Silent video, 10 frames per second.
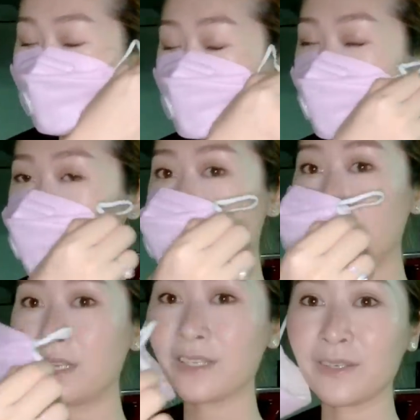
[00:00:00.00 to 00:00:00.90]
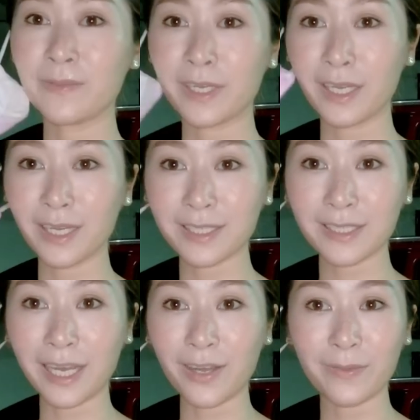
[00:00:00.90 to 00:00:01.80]
so hot. Oh my gosh,
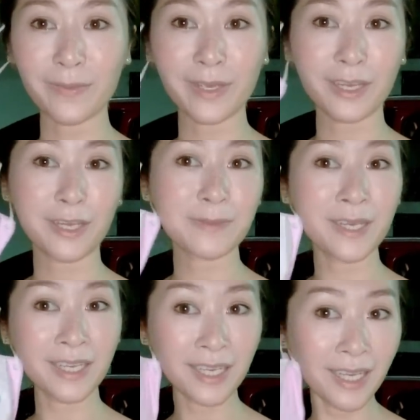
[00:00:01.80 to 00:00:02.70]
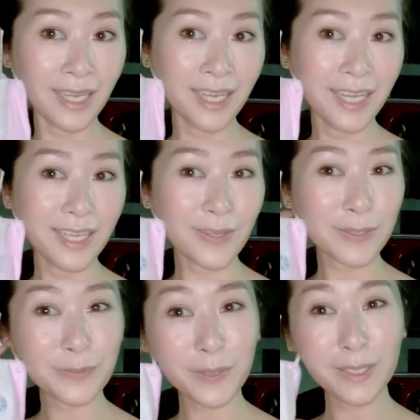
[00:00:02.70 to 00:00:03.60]
now my makeup
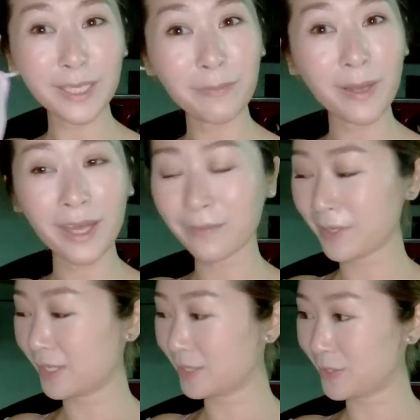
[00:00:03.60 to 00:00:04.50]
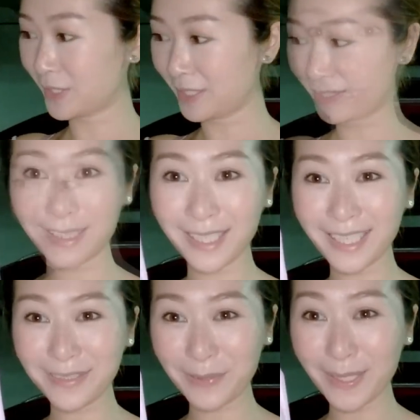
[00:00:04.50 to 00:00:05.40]
looks really bad because you can see
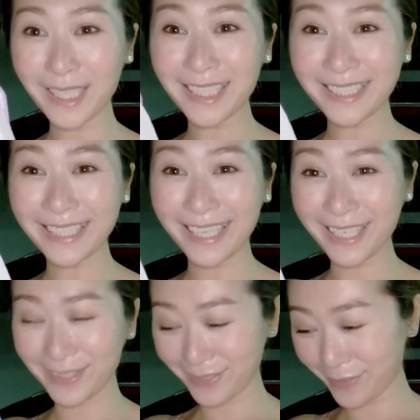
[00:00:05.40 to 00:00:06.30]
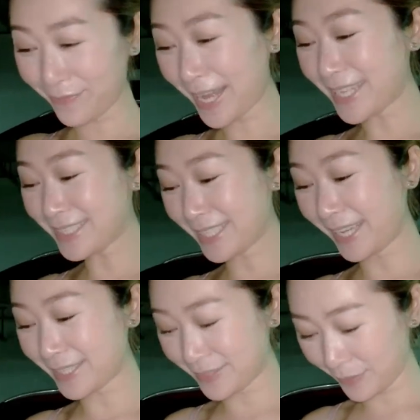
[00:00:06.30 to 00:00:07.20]
it's really sticking to the mask.
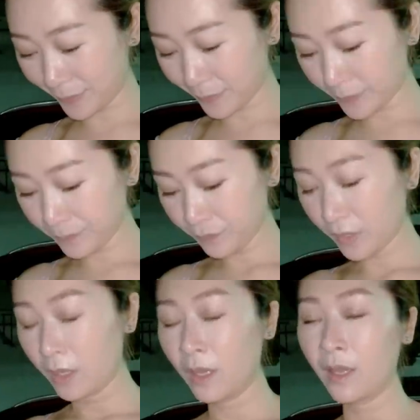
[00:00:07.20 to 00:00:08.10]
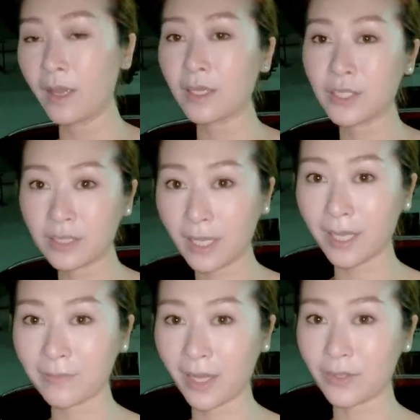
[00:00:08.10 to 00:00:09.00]
So I just
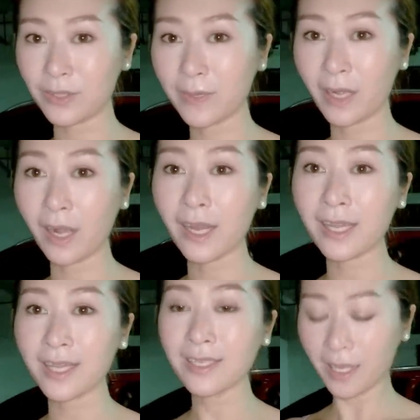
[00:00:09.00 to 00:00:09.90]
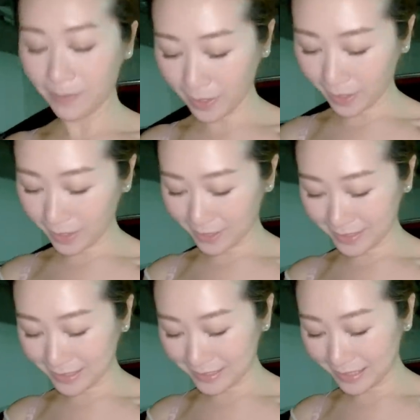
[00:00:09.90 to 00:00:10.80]
came down to my car again. My
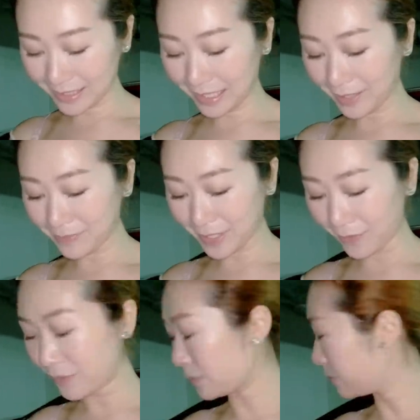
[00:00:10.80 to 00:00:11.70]
assistant came down with